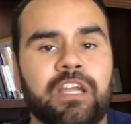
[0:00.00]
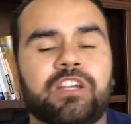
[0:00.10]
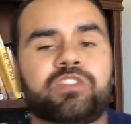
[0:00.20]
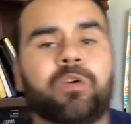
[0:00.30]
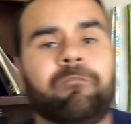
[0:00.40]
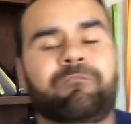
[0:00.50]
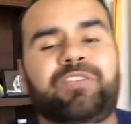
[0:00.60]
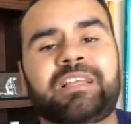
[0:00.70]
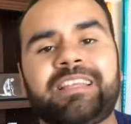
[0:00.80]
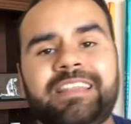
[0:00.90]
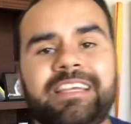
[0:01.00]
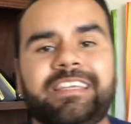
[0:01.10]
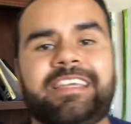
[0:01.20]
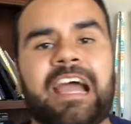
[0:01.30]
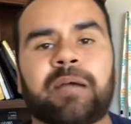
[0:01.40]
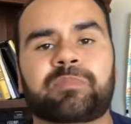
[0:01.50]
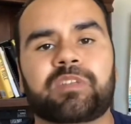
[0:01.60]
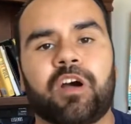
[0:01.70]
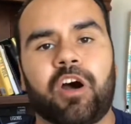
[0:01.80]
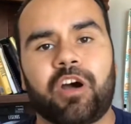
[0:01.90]
So fill in the gaps
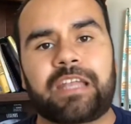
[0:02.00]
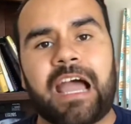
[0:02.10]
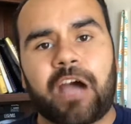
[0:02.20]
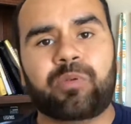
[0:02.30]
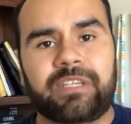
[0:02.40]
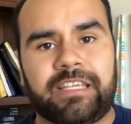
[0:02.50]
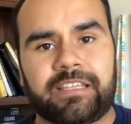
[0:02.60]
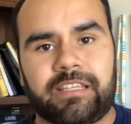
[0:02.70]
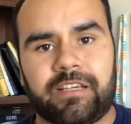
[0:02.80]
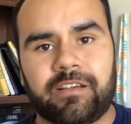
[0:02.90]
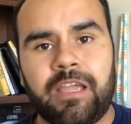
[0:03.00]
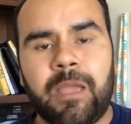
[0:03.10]
on how to get there.